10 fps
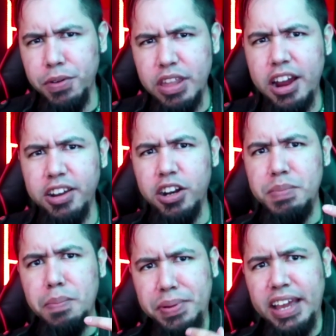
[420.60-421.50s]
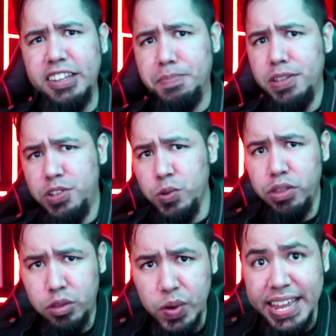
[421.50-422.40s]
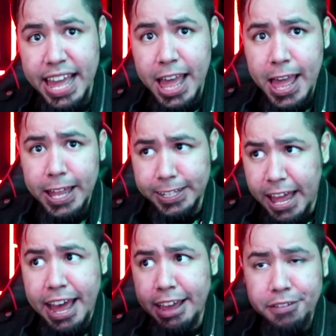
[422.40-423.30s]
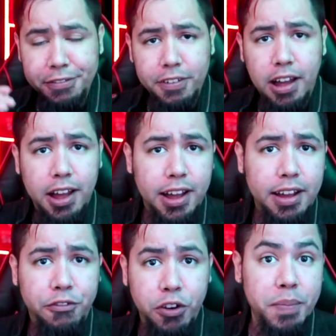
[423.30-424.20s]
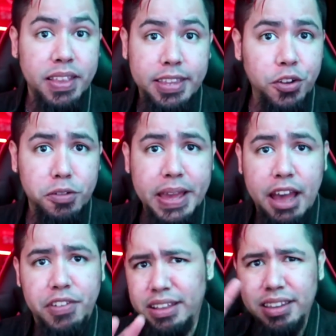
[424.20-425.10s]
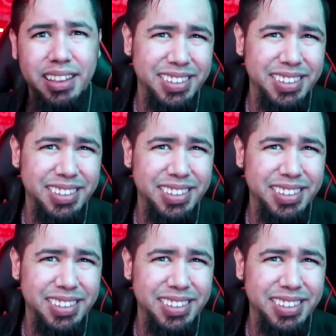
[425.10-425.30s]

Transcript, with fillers: people that are going to be playing Splatoon 3 live from Nintendo's behalf on the